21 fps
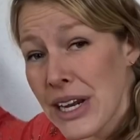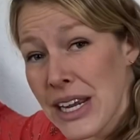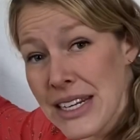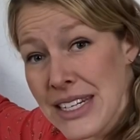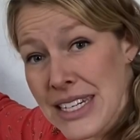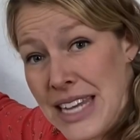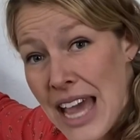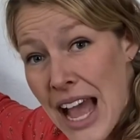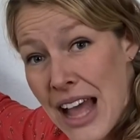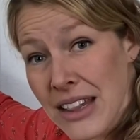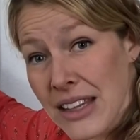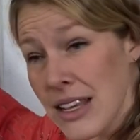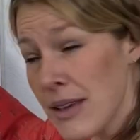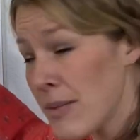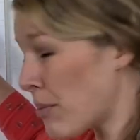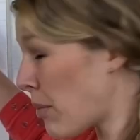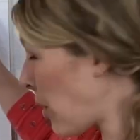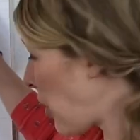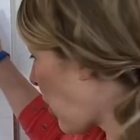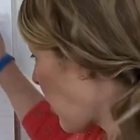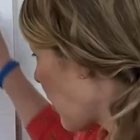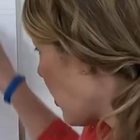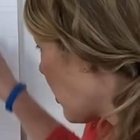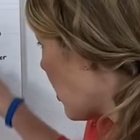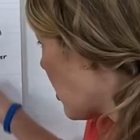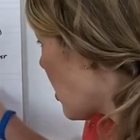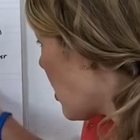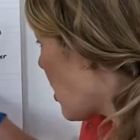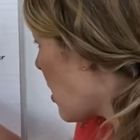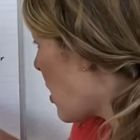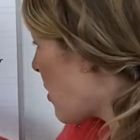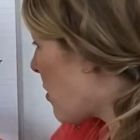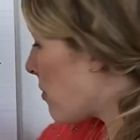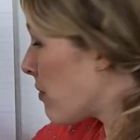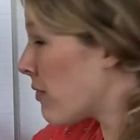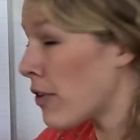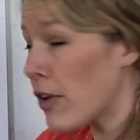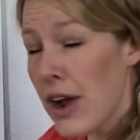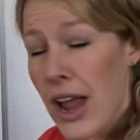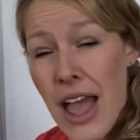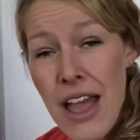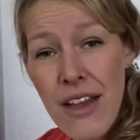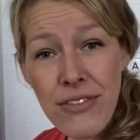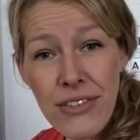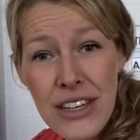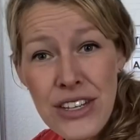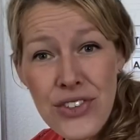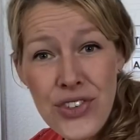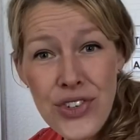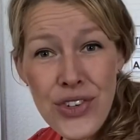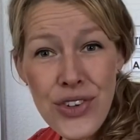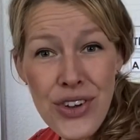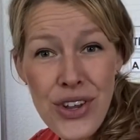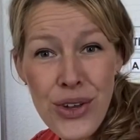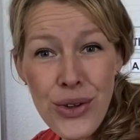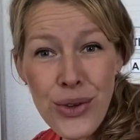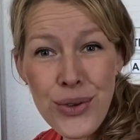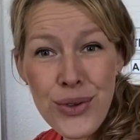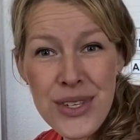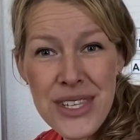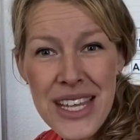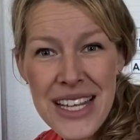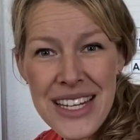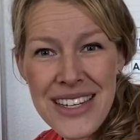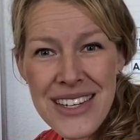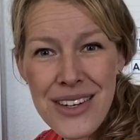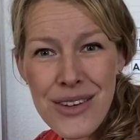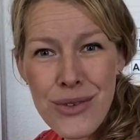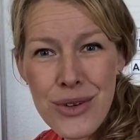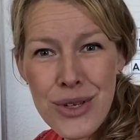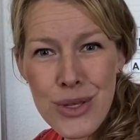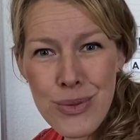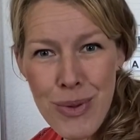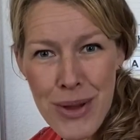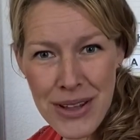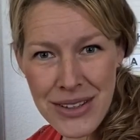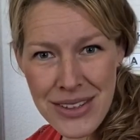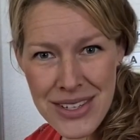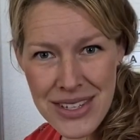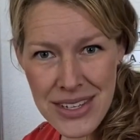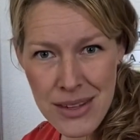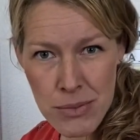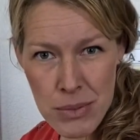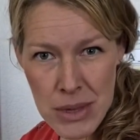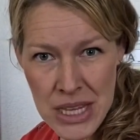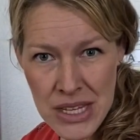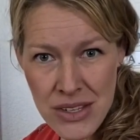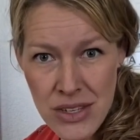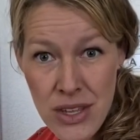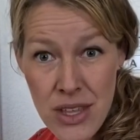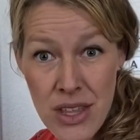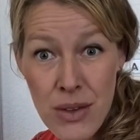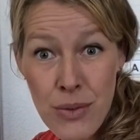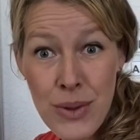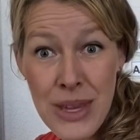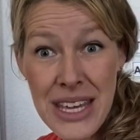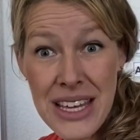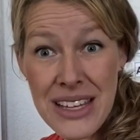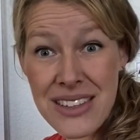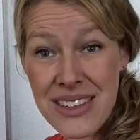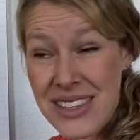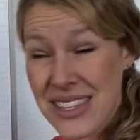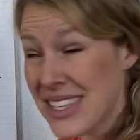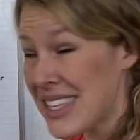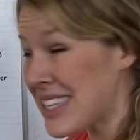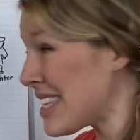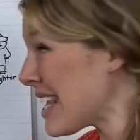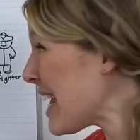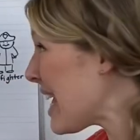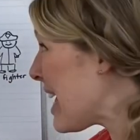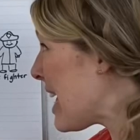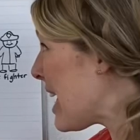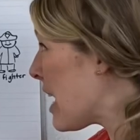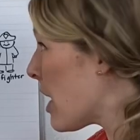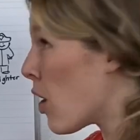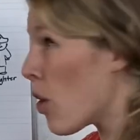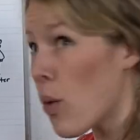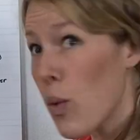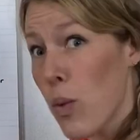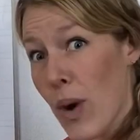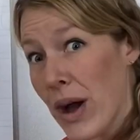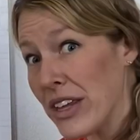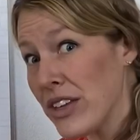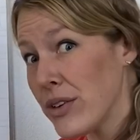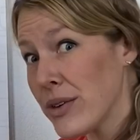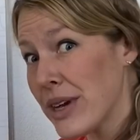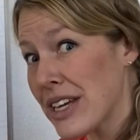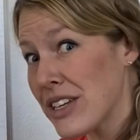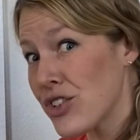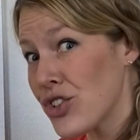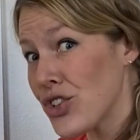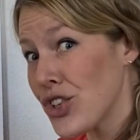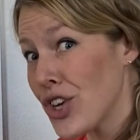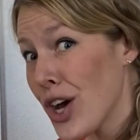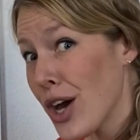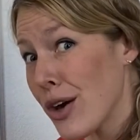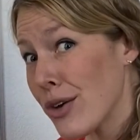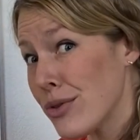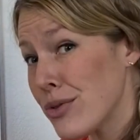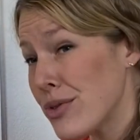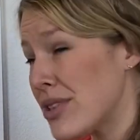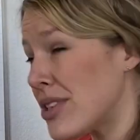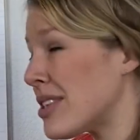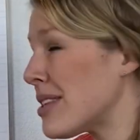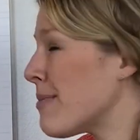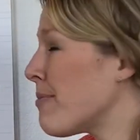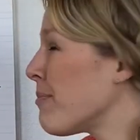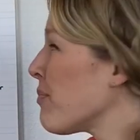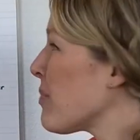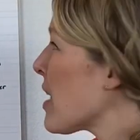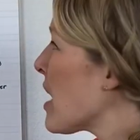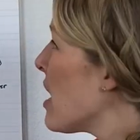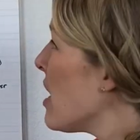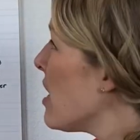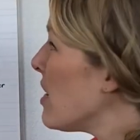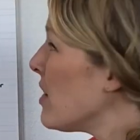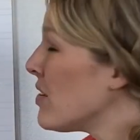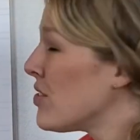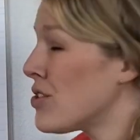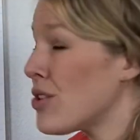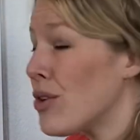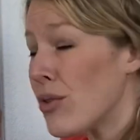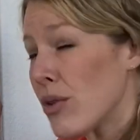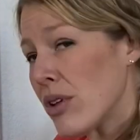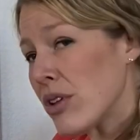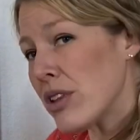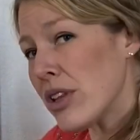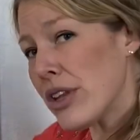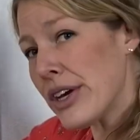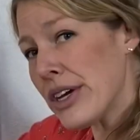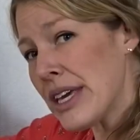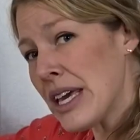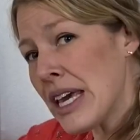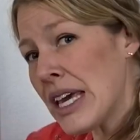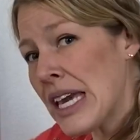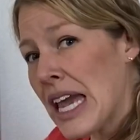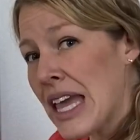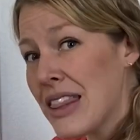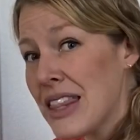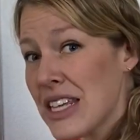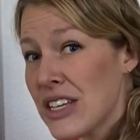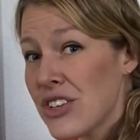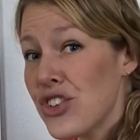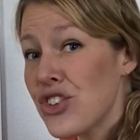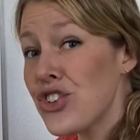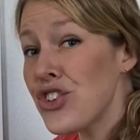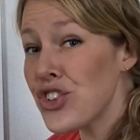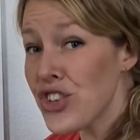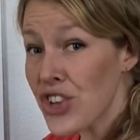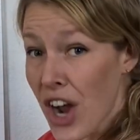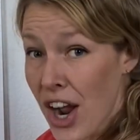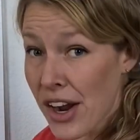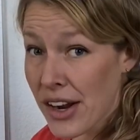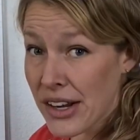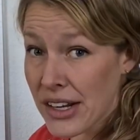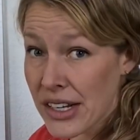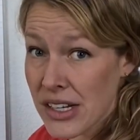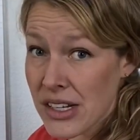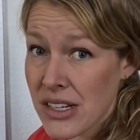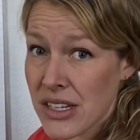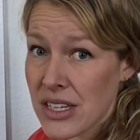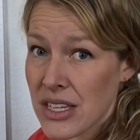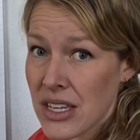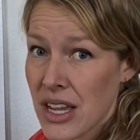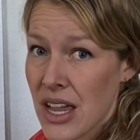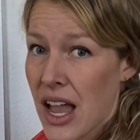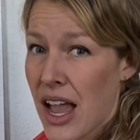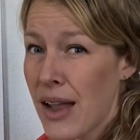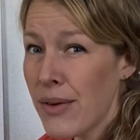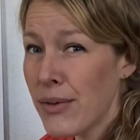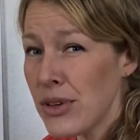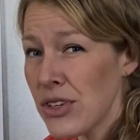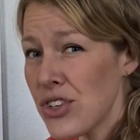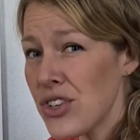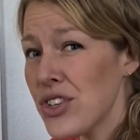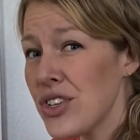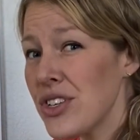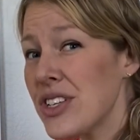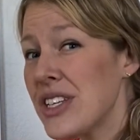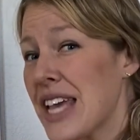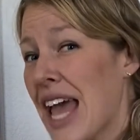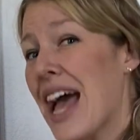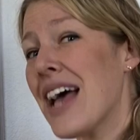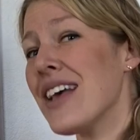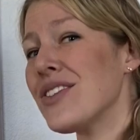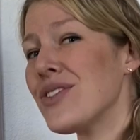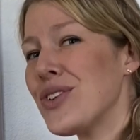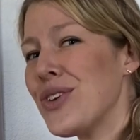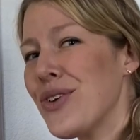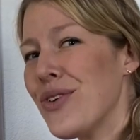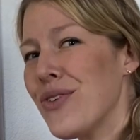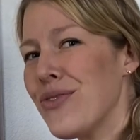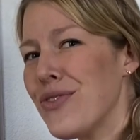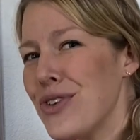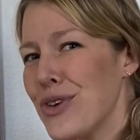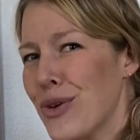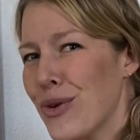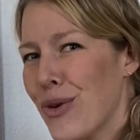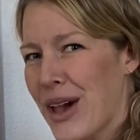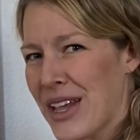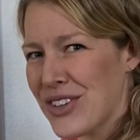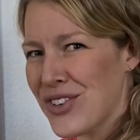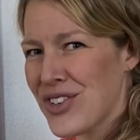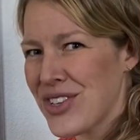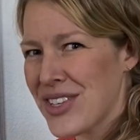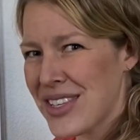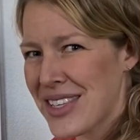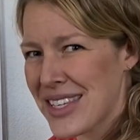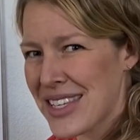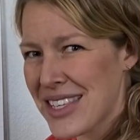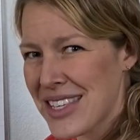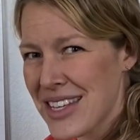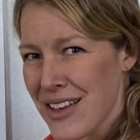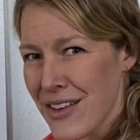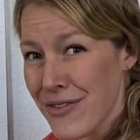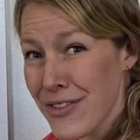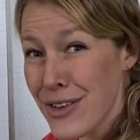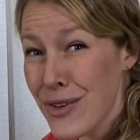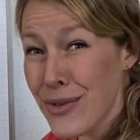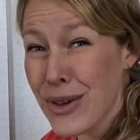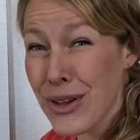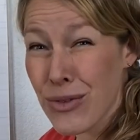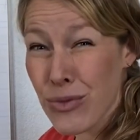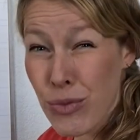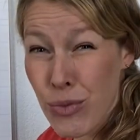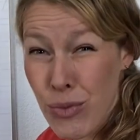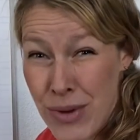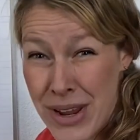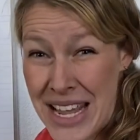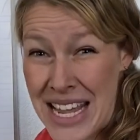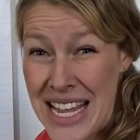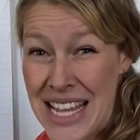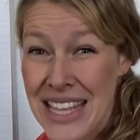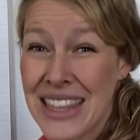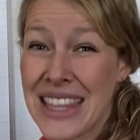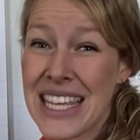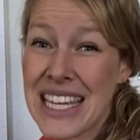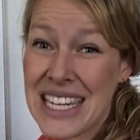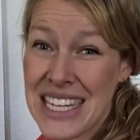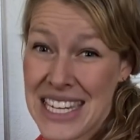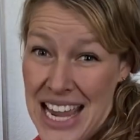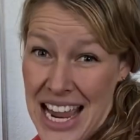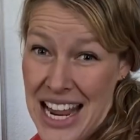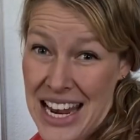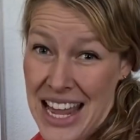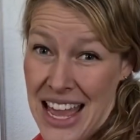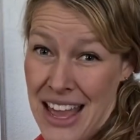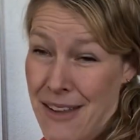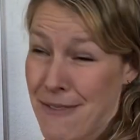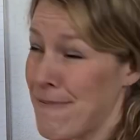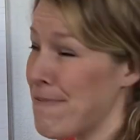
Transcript: a tally mark for every student who sent in a response to me so that we can see what you guys chose. So looking at this chart, I want you to ask you a few questions to see if you could read the data.